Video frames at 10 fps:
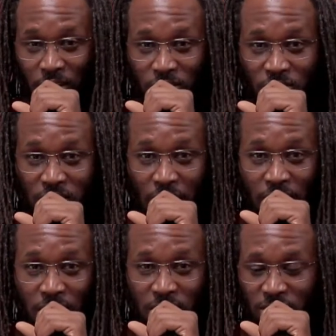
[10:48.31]

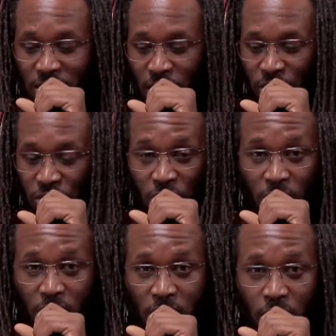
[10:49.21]
Tonight is
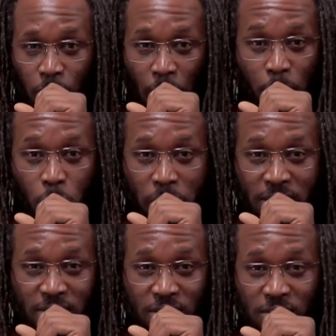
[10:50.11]
another Bible
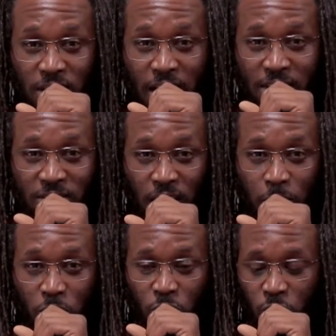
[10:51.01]
Basics class.
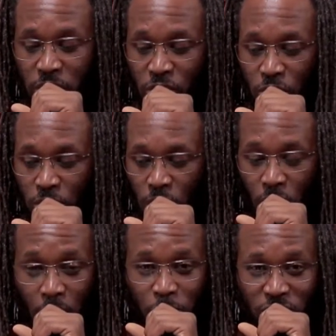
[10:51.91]
I'm your
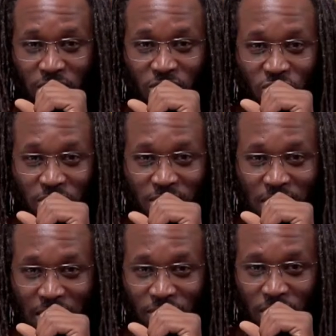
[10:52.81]
teacher this
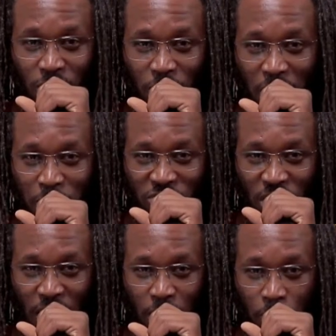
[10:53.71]
evening. My name is
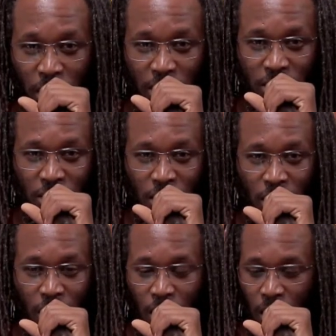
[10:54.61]
Shahad Amath,
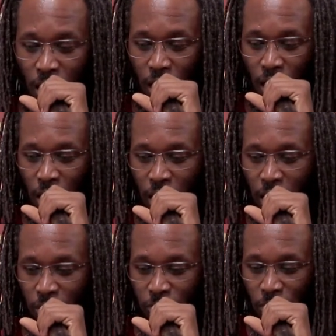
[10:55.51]

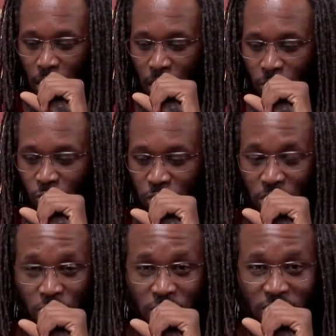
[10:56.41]
and my
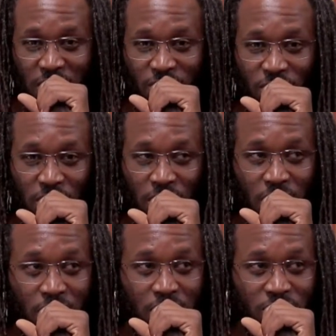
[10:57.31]
reader this evening
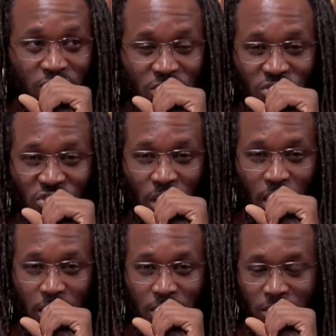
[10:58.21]
is Yashan,